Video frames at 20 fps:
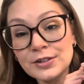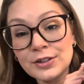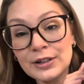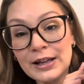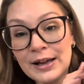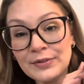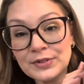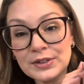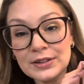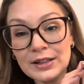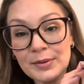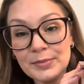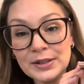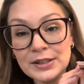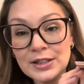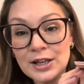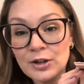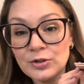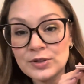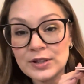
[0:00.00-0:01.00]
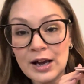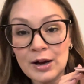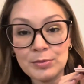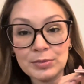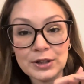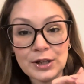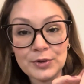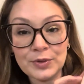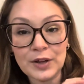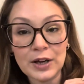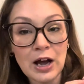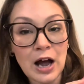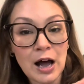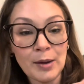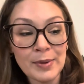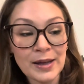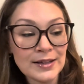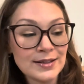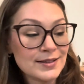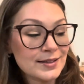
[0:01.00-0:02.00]
You'll have to let me know down below in the
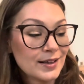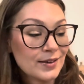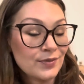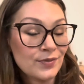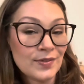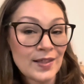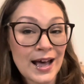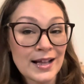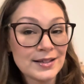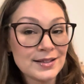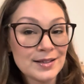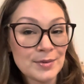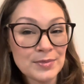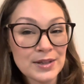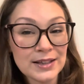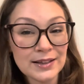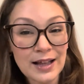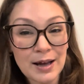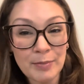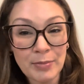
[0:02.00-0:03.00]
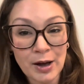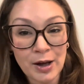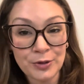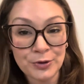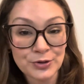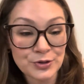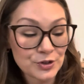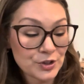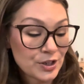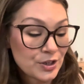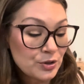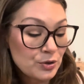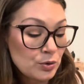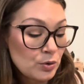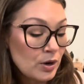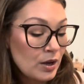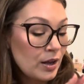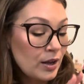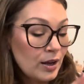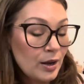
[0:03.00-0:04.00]
comments if that's something that bothers you.